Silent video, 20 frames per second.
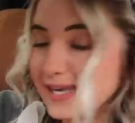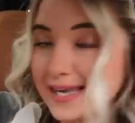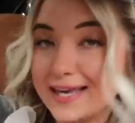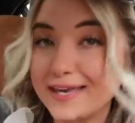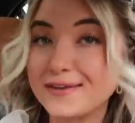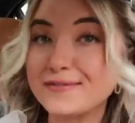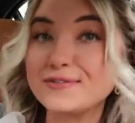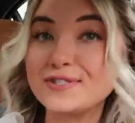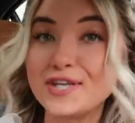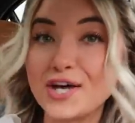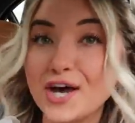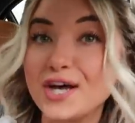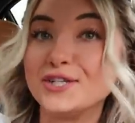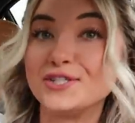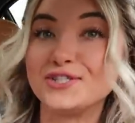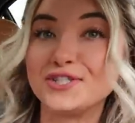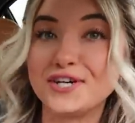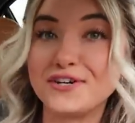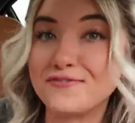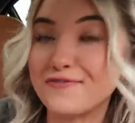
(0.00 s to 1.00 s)
gives
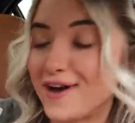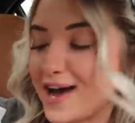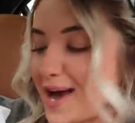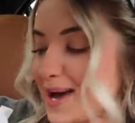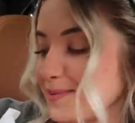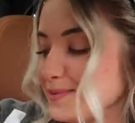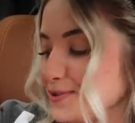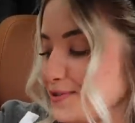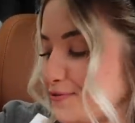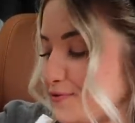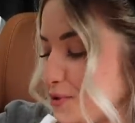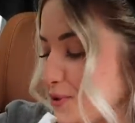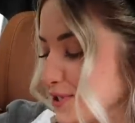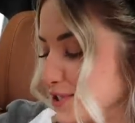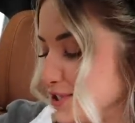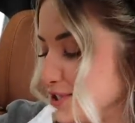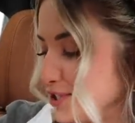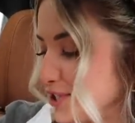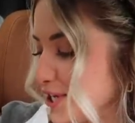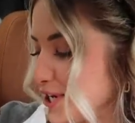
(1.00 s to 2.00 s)
country vibes for
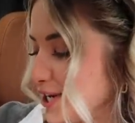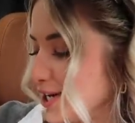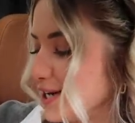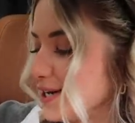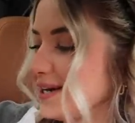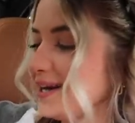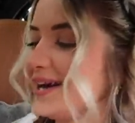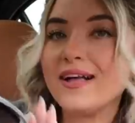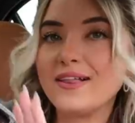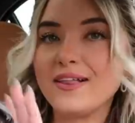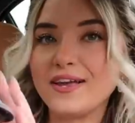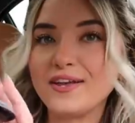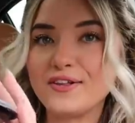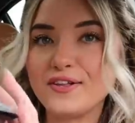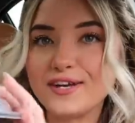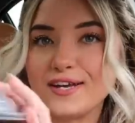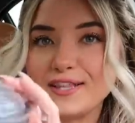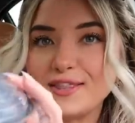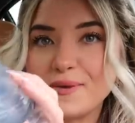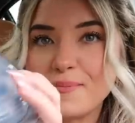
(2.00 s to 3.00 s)
sure. Like
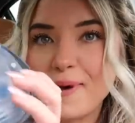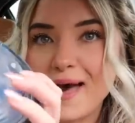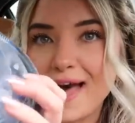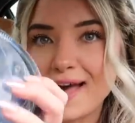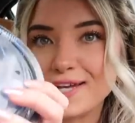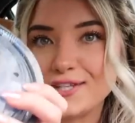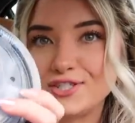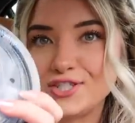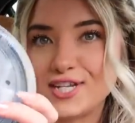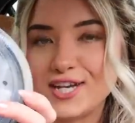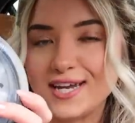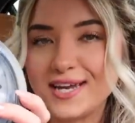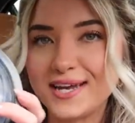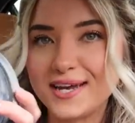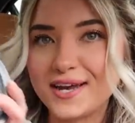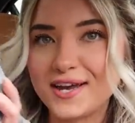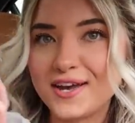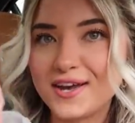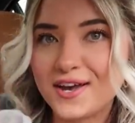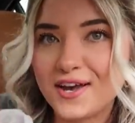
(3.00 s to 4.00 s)
look at the
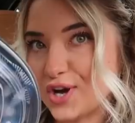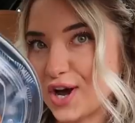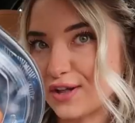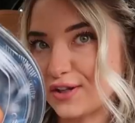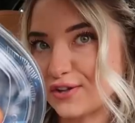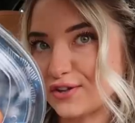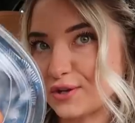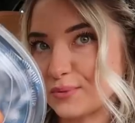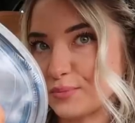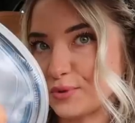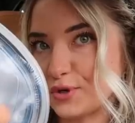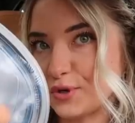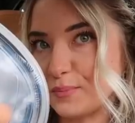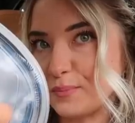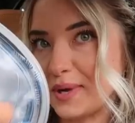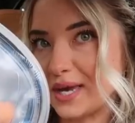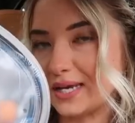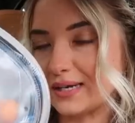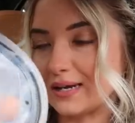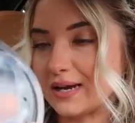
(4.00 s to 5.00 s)
packaging. You got like the blue
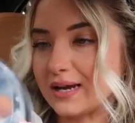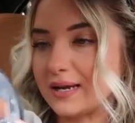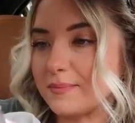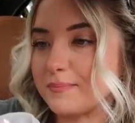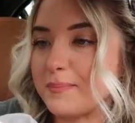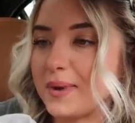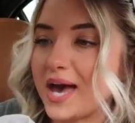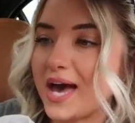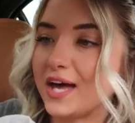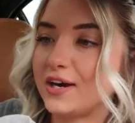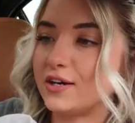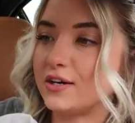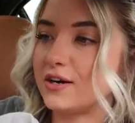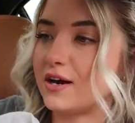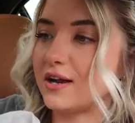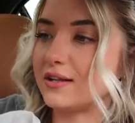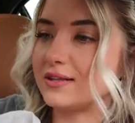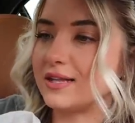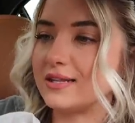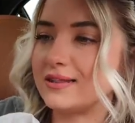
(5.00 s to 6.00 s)
picnic pattern,
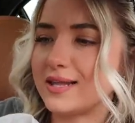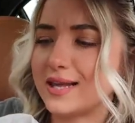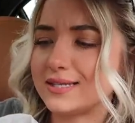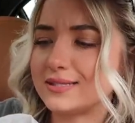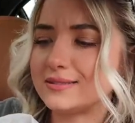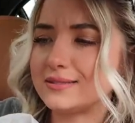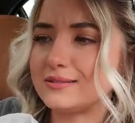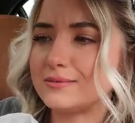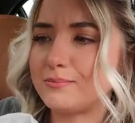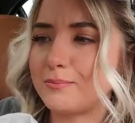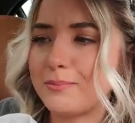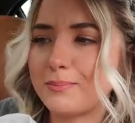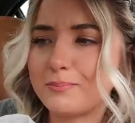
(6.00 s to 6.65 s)
not that that's